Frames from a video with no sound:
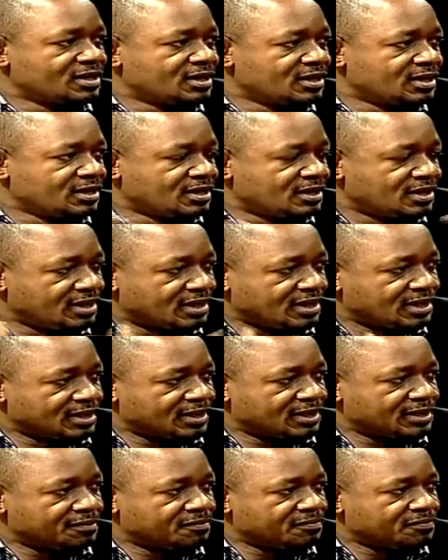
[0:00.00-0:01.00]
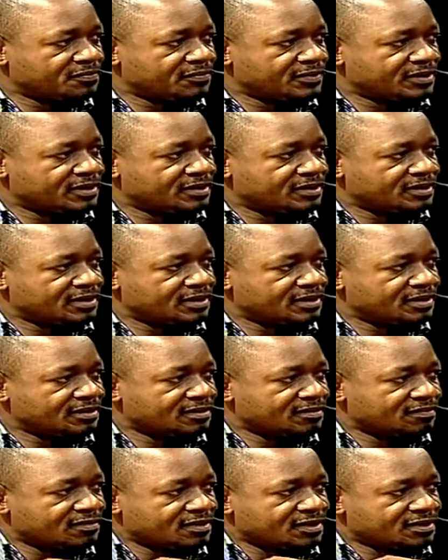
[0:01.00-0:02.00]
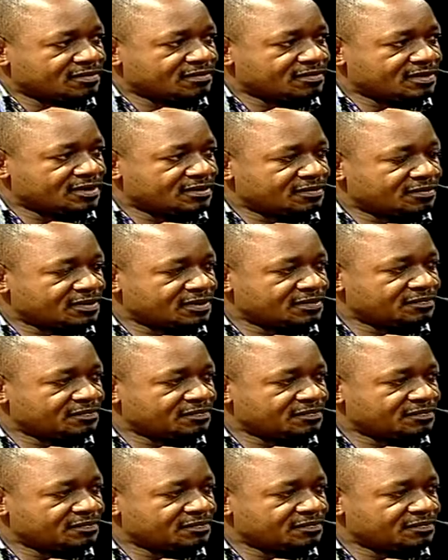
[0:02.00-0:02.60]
What is lacking here is, especially in my